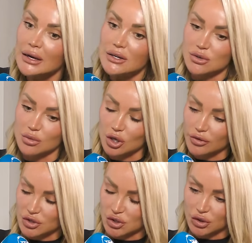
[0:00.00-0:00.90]
So all
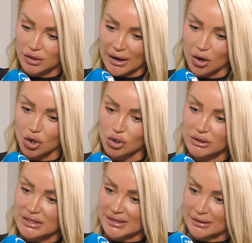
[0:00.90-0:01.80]
of a sudden, I got all
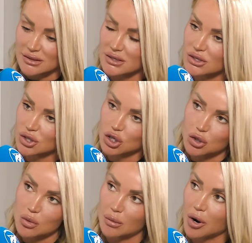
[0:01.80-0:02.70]
these dancers
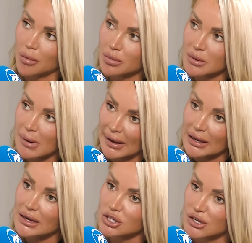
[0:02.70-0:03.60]
who were probably my
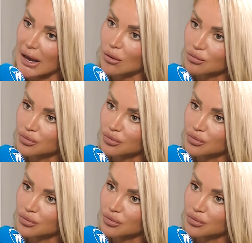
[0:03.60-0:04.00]
age now.